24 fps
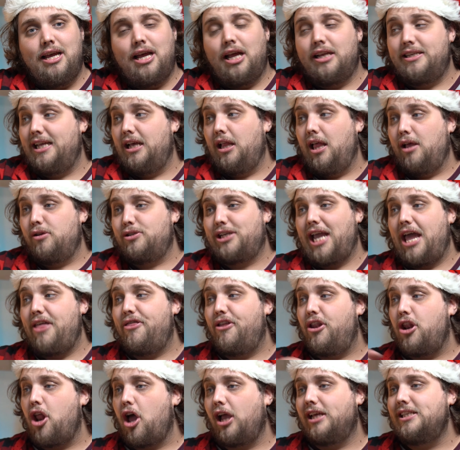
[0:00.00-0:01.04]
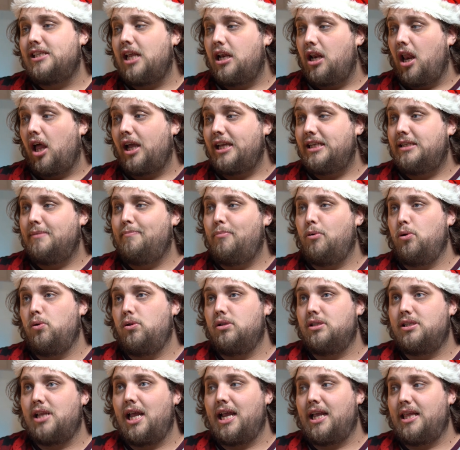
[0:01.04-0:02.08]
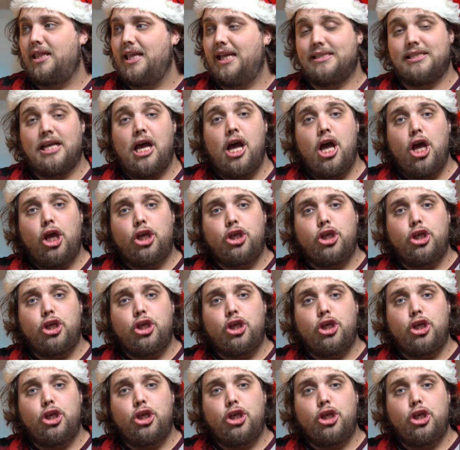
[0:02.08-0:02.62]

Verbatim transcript: until I was getting the nice light balls like this.